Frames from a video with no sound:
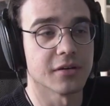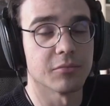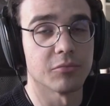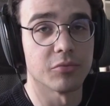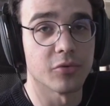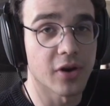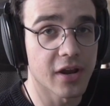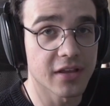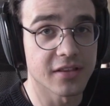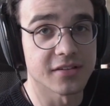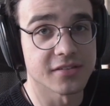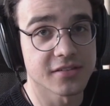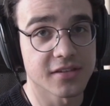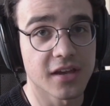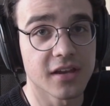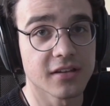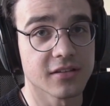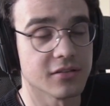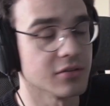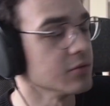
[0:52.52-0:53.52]
break the
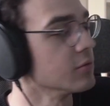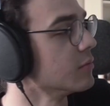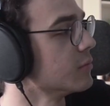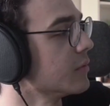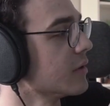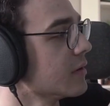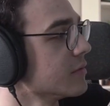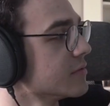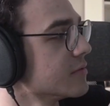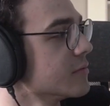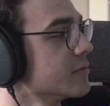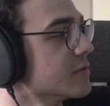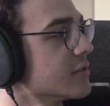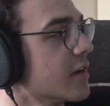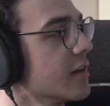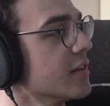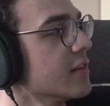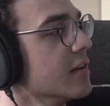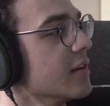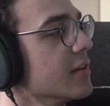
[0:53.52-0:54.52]
skate tool when I was
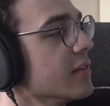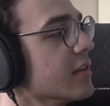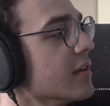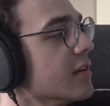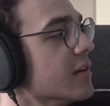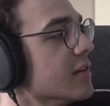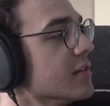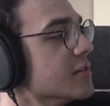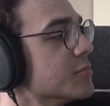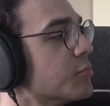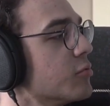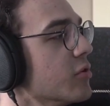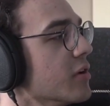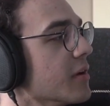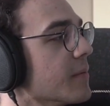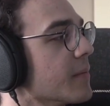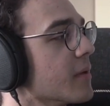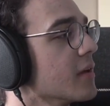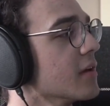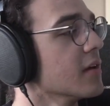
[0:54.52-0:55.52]
tightening the
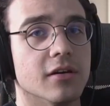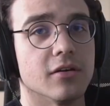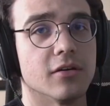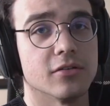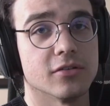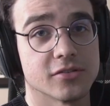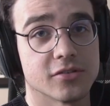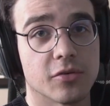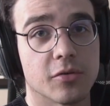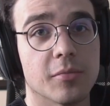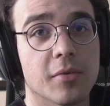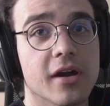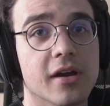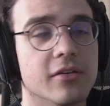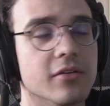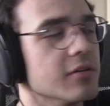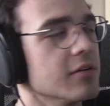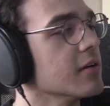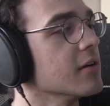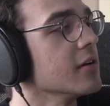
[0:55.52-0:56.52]
spring. As a
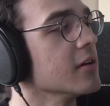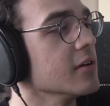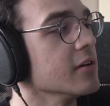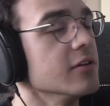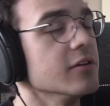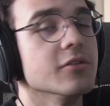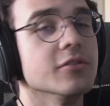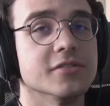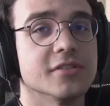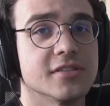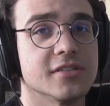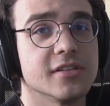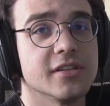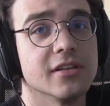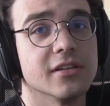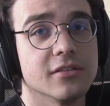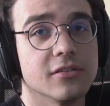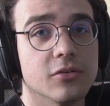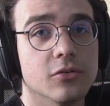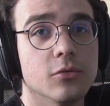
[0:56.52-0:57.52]
reminder, use a
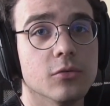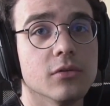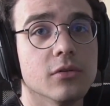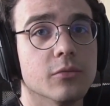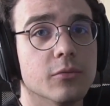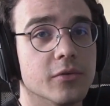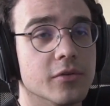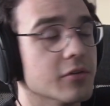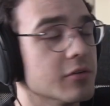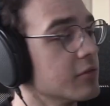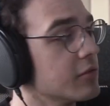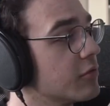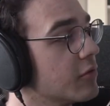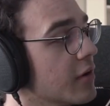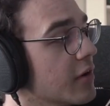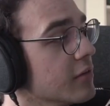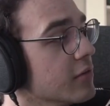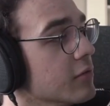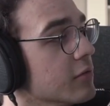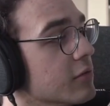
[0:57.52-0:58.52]
steel tool when you're
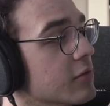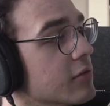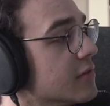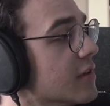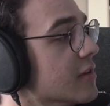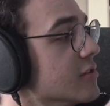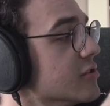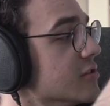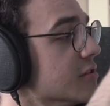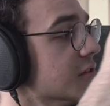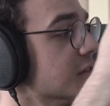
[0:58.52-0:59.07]
trying to tension the